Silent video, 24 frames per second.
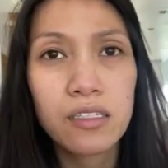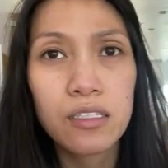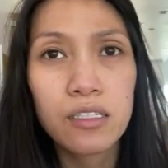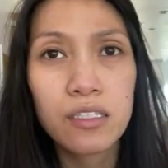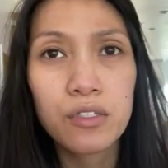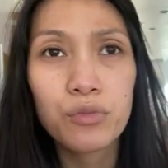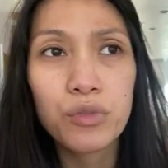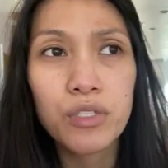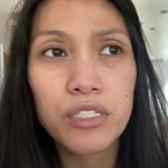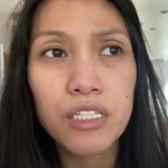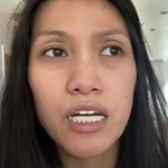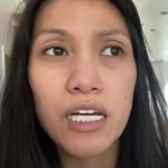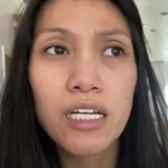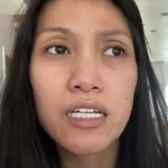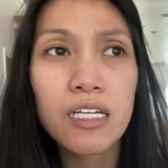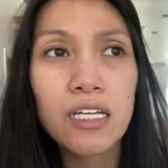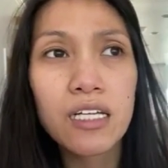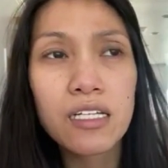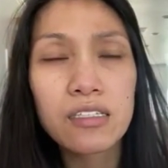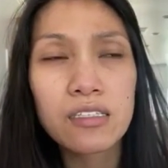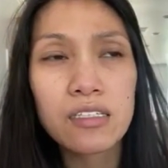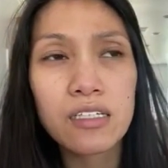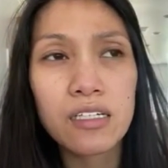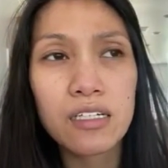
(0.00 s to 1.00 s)
what I
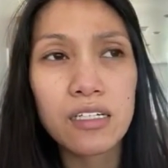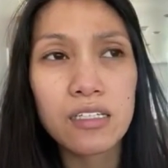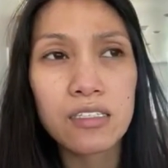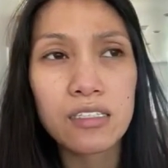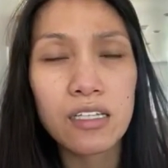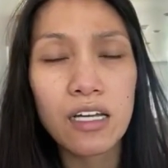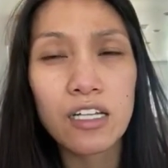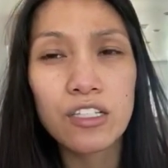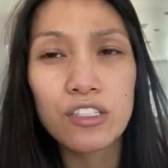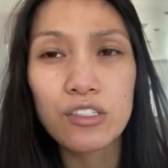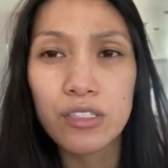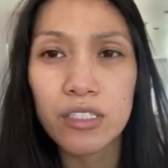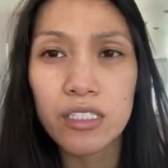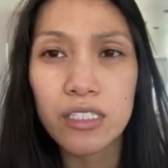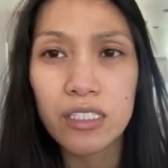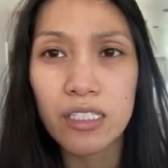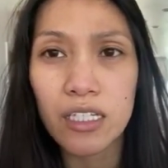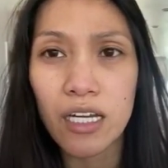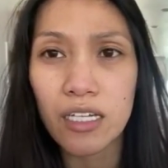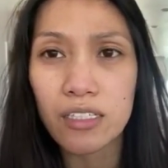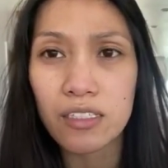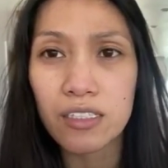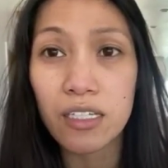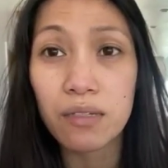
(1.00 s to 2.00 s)
can tell you is
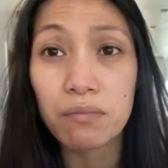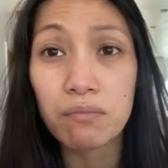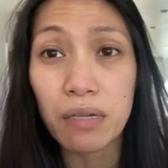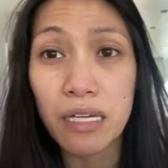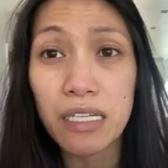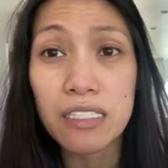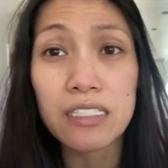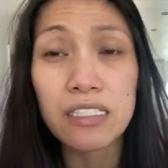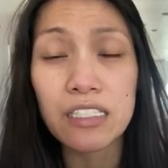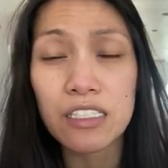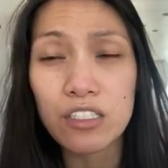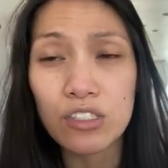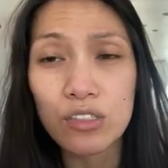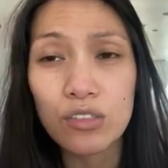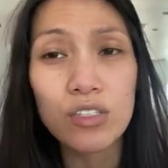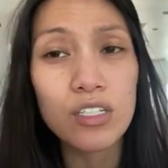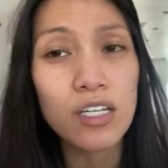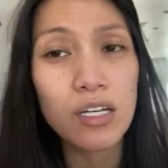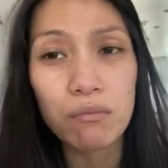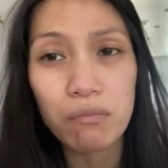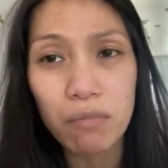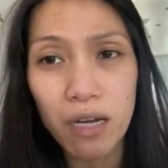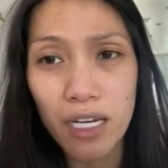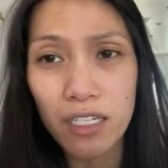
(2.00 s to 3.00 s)
that the best is
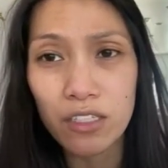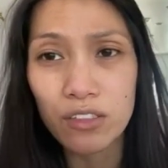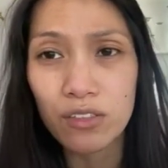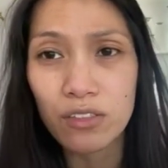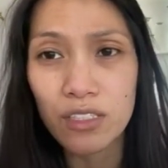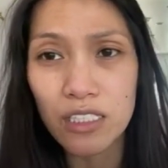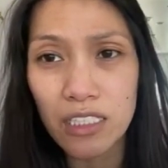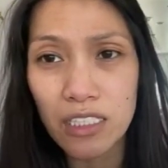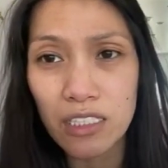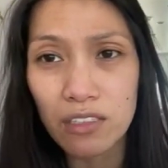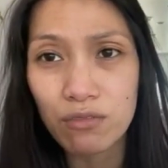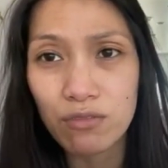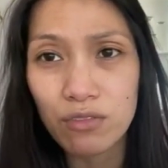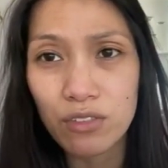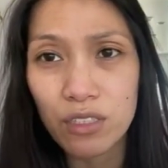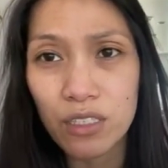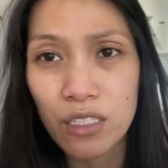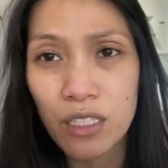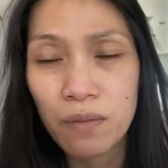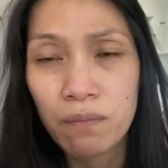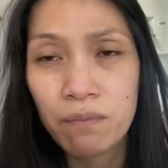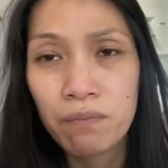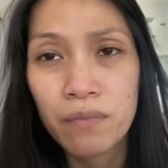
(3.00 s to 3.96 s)
guyabano leaves.